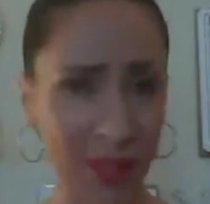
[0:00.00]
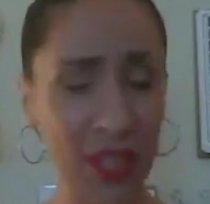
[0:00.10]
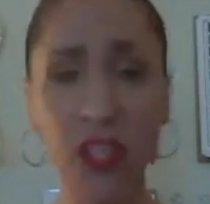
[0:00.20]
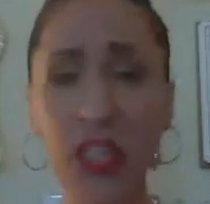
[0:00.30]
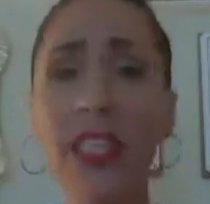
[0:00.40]

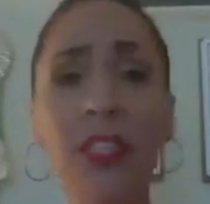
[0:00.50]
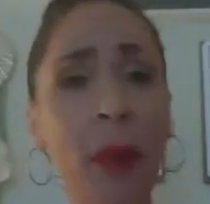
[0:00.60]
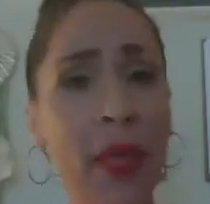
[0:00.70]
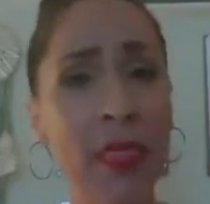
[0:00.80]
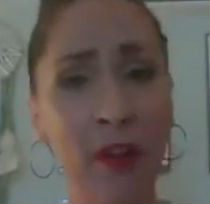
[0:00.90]
she has
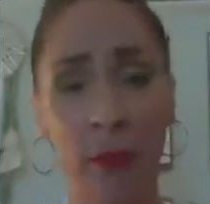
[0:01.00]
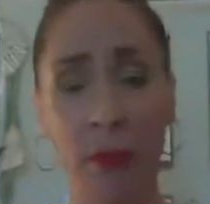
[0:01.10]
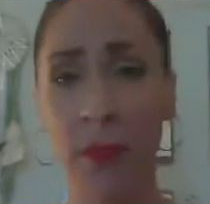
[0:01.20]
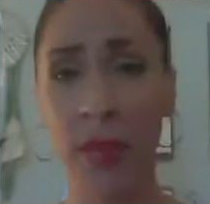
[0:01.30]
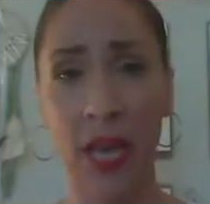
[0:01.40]
been there from the
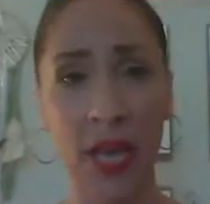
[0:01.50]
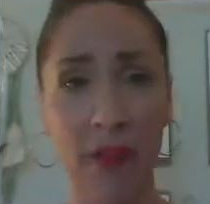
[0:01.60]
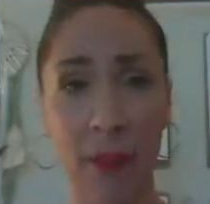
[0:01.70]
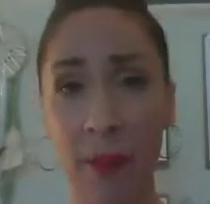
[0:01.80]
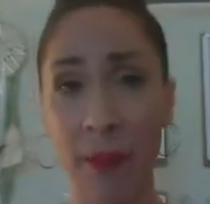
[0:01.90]
beginning
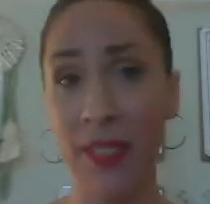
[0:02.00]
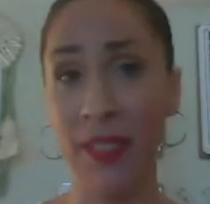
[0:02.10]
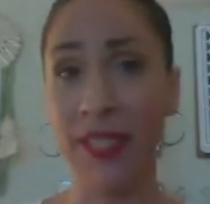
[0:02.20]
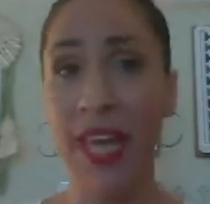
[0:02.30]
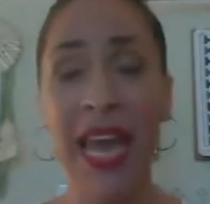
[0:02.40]
of my business.